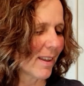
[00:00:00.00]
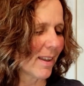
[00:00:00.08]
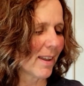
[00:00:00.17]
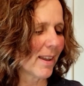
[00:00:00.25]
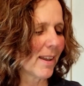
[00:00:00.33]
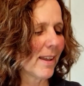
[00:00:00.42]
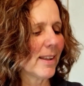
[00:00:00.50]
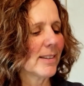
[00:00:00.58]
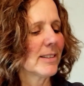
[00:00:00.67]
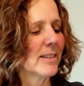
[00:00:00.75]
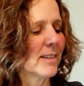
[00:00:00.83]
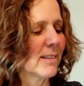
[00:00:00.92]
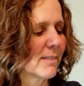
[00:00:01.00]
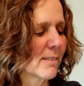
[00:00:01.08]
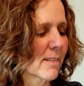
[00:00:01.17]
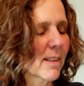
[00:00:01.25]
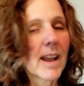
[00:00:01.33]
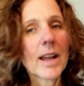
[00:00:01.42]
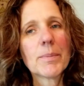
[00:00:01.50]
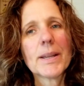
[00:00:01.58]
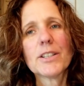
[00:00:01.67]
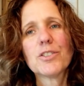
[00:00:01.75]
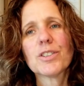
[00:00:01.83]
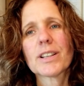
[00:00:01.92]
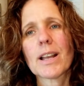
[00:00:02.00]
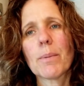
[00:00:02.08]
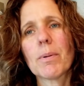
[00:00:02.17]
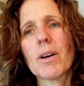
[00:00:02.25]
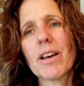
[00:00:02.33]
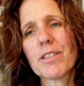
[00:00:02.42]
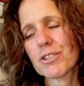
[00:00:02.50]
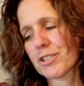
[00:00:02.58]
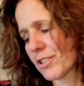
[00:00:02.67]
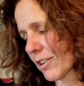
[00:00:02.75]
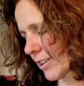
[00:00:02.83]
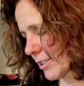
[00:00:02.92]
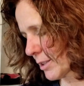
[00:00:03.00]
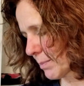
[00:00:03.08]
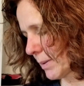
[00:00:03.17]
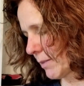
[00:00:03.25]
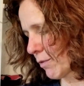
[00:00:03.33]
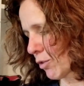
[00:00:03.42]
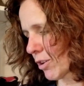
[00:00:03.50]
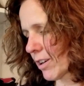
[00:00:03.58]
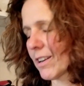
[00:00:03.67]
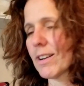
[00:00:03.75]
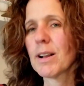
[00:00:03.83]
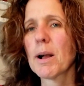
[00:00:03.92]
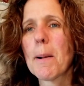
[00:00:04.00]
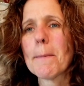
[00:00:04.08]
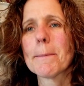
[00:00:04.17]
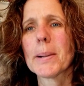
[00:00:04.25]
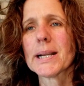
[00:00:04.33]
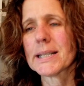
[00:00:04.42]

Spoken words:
And I may do a couple other starts before my